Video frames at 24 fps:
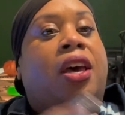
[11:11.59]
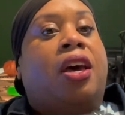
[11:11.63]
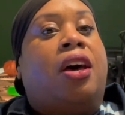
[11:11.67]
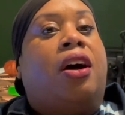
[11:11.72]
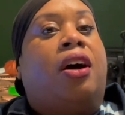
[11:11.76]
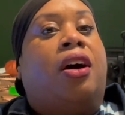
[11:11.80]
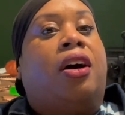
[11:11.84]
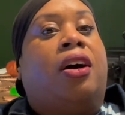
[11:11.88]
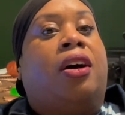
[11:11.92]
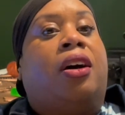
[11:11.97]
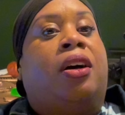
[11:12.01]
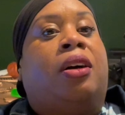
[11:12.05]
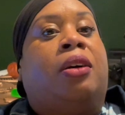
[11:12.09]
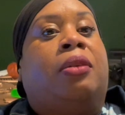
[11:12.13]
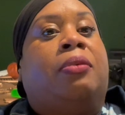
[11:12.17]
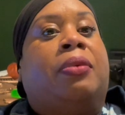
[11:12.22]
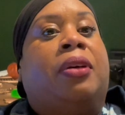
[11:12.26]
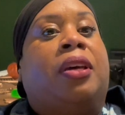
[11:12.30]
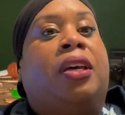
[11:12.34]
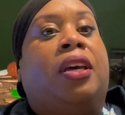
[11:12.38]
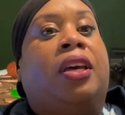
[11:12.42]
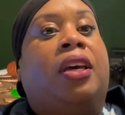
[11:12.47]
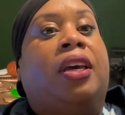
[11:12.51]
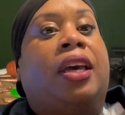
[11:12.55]

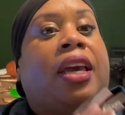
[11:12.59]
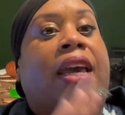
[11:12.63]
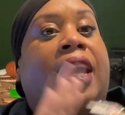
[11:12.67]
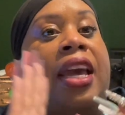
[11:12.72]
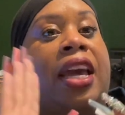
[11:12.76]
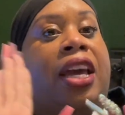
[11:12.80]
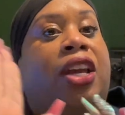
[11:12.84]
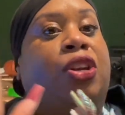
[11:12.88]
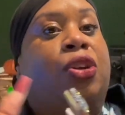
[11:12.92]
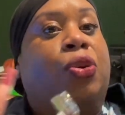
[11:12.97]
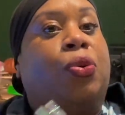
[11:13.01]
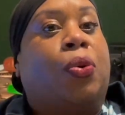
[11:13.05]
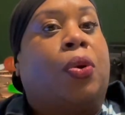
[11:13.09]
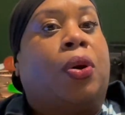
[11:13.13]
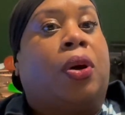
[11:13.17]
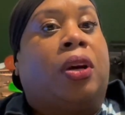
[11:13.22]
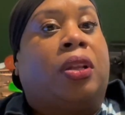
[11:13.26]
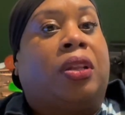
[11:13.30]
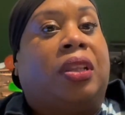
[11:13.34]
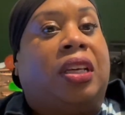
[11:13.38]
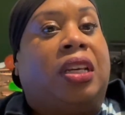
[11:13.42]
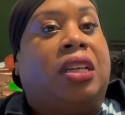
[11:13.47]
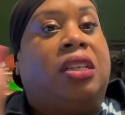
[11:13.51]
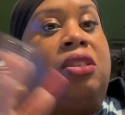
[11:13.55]
and your
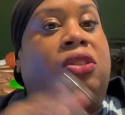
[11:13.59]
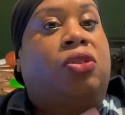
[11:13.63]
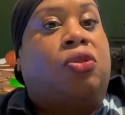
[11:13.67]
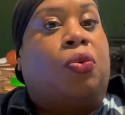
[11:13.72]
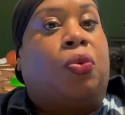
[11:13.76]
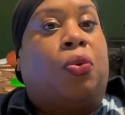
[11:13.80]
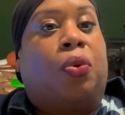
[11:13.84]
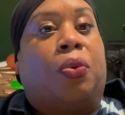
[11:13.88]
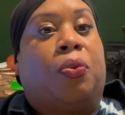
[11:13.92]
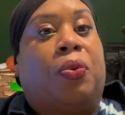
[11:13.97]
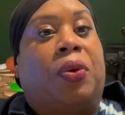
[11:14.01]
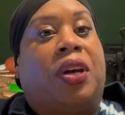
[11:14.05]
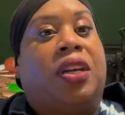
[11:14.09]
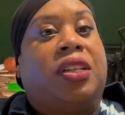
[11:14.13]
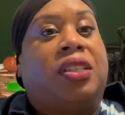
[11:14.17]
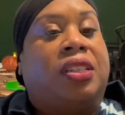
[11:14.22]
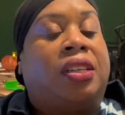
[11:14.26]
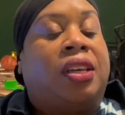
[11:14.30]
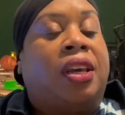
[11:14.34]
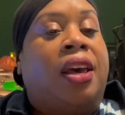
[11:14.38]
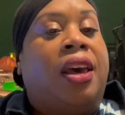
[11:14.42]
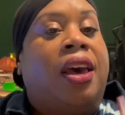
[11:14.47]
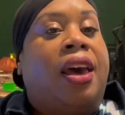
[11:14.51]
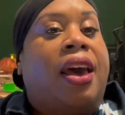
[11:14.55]
lease or rent
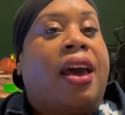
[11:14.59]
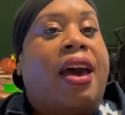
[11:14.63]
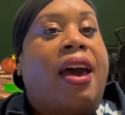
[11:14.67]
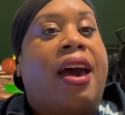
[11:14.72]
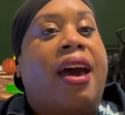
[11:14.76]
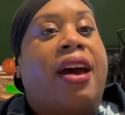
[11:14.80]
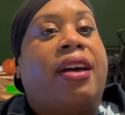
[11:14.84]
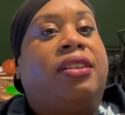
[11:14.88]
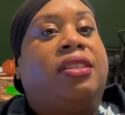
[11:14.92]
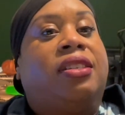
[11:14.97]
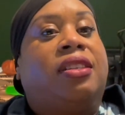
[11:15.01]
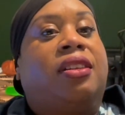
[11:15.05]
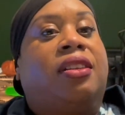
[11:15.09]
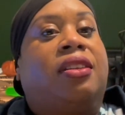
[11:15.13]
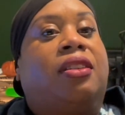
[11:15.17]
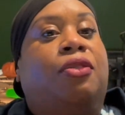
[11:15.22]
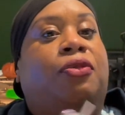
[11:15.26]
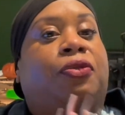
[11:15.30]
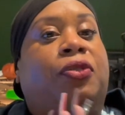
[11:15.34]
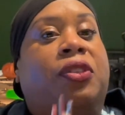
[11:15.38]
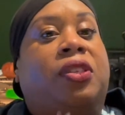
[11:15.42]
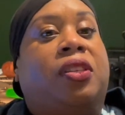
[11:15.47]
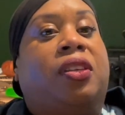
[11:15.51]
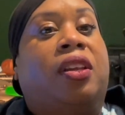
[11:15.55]
at the
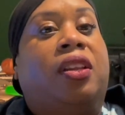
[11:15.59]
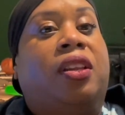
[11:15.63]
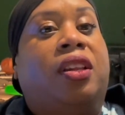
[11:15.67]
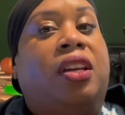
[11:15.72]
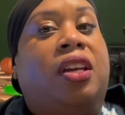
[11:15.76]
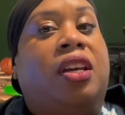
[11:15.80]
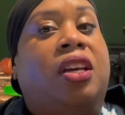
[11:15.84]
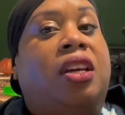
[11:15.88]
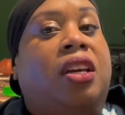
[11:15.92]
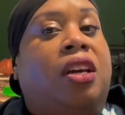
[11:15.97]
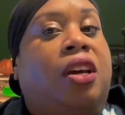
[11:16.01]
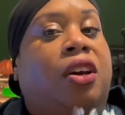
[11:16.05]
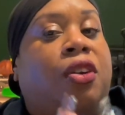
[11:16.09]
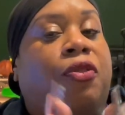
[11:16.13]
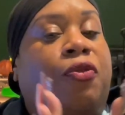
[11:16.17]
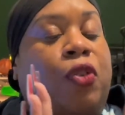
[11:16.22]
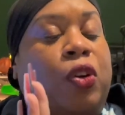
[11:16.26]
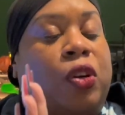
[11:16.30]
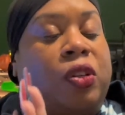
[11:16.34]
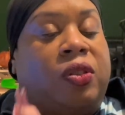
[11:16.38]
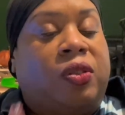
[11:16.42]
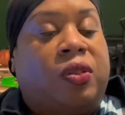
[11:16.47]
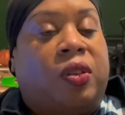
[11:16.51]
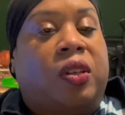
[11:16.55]
facility for
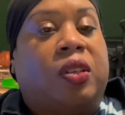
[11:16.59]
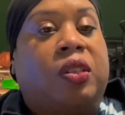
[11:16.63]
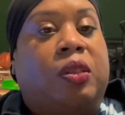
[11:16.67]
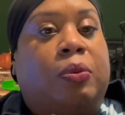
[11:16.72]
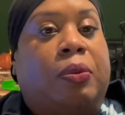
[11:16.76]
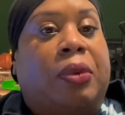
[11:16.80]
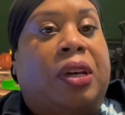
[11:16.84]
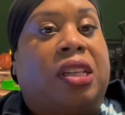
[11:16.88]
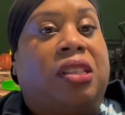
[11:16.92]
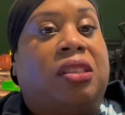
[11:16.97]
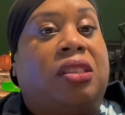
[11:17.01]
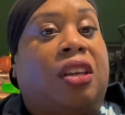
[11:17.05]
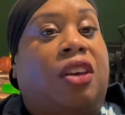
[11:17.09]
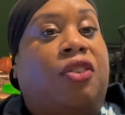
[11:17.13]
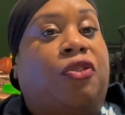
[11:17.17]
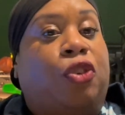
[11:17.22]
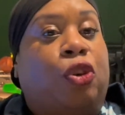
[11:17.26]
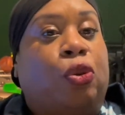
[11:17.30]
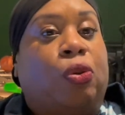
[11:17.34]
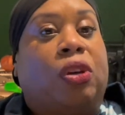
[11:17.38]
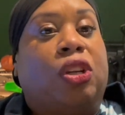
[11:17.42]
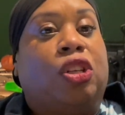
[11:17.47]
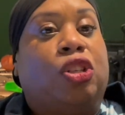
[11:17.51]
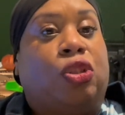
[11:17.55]
6 months, if you
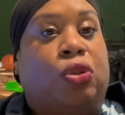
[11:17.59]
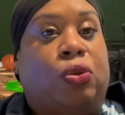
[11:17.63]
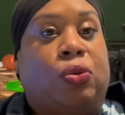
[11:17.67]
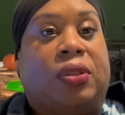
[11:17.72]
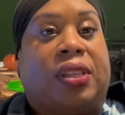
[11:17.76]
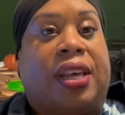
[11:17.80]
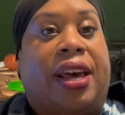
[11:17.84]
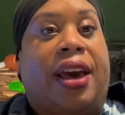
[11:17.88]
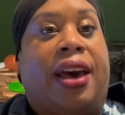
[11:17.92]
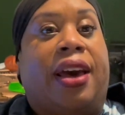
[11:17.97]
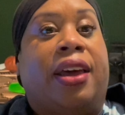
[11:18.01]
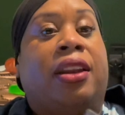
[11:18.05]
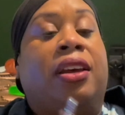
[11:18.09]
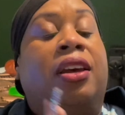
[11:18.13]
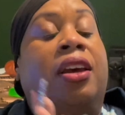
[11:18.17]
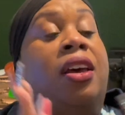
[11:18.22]
can do that.